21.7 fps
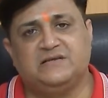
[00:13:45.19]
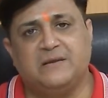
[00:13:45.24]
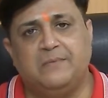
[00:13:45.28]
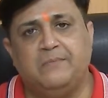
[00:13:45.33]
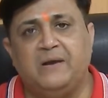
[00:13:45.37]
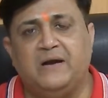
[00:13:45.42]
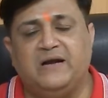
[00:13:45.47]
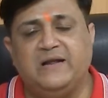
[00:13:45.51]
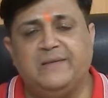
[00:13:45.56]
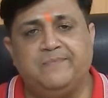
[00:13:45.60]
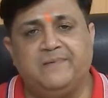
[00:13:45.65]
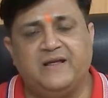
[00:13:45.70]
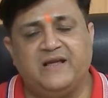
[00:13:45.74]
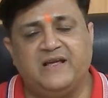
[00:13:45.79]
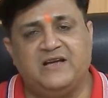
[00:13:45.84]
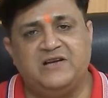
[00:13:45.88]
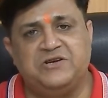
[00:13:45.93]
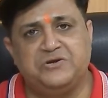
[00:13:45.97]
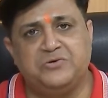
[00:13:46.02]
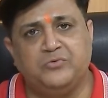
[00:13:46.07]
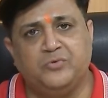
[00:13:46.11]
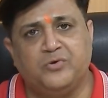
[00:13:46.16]
The
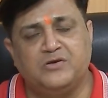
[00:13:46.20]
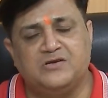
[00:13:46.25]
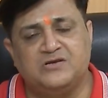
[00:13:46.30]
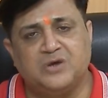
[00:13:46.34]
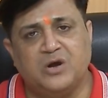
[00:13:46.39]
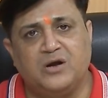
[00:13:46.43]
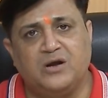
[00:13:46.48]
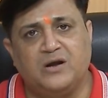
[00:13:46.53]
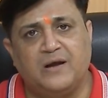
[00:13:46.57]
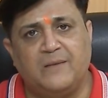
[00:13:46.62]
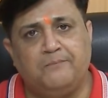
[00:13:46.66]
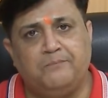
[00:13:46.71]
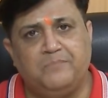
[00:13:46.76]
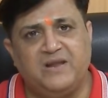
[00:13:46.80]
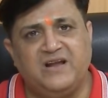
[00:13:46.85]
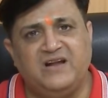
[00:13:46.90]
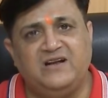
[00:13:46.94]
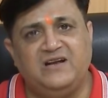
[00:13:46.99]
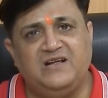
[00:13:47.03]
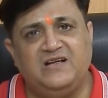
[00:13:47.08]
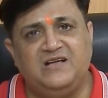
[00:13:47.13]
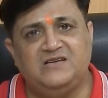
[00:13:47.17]
multiplication was not
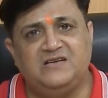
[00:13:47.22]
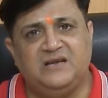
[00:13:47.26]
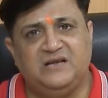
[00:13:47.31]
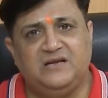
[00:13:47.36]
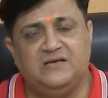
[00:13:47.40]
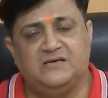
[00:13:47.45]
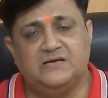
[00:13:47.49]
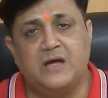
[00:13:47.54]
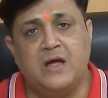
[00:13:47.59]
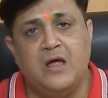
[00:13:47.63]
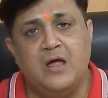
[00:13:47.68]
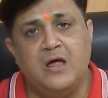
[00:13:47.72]
completely ceased.